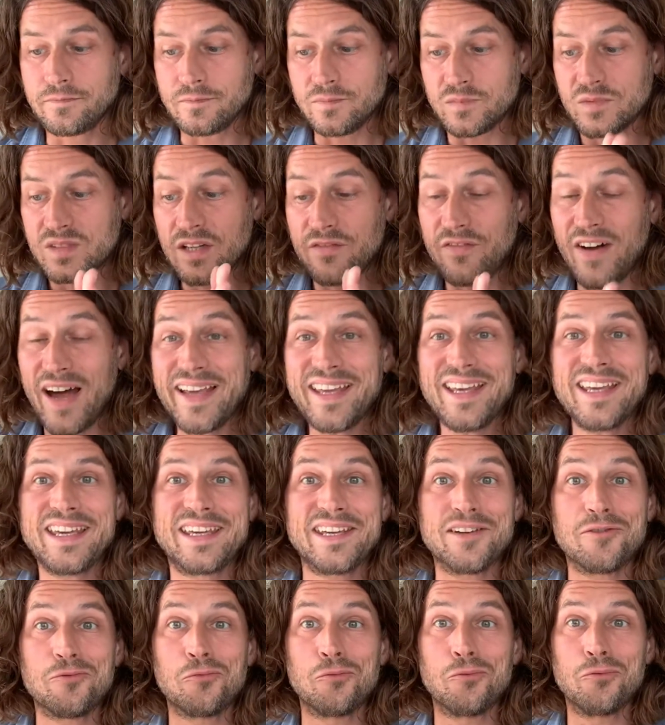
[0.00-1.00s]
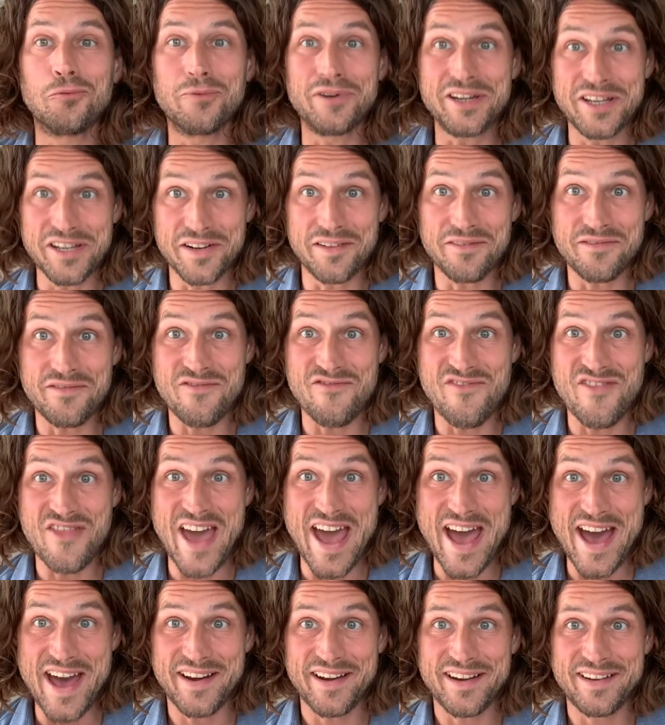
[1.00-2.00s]
if I could get rid of
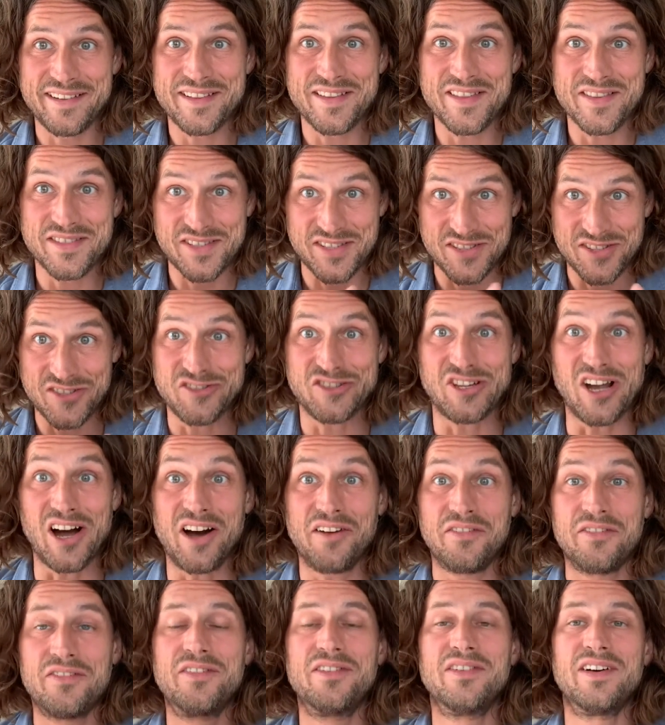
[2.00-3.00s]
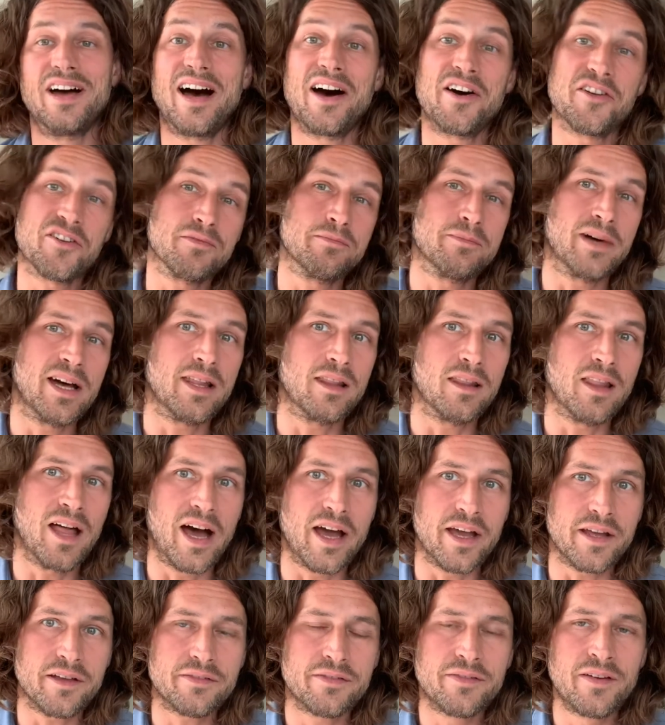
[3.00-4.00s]
that stuff out of my
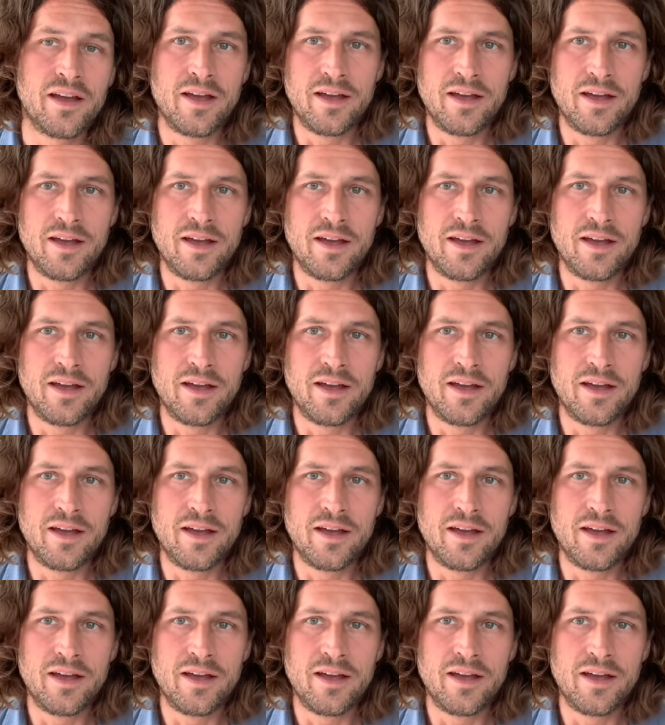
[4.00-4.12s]
life